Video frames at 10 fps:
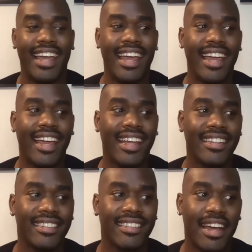
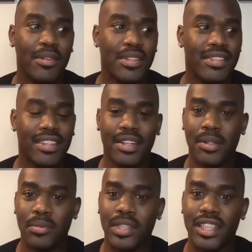And that was a
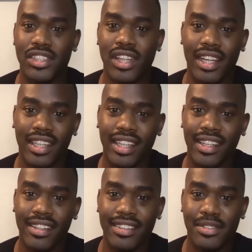really
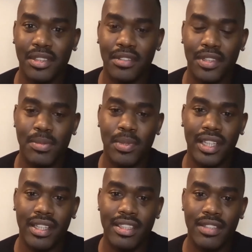shocking sort of
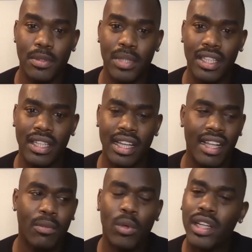experience for me
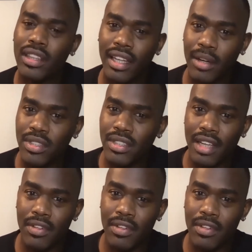one that I was mm-hmm.